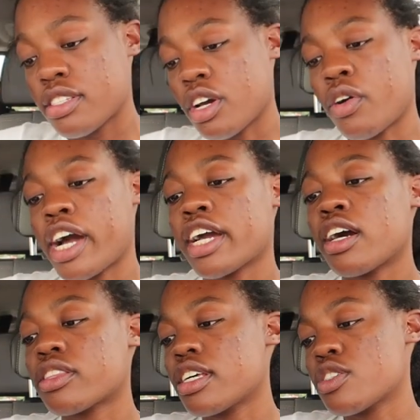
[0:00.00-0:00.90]
So I
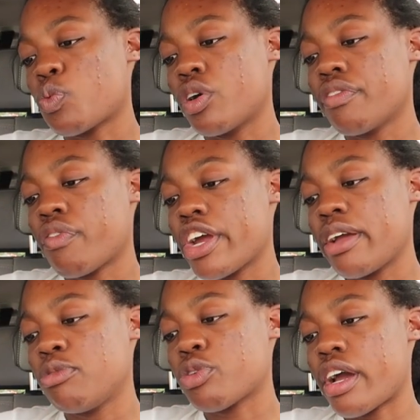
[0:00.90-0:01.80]
got this wood
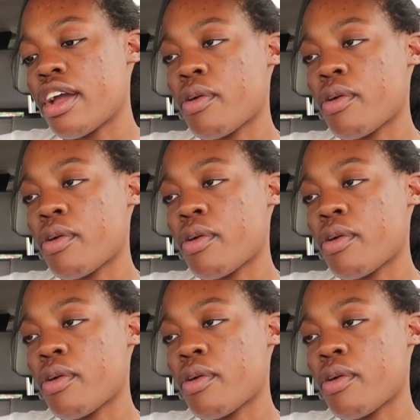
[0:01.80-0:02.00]
frame dry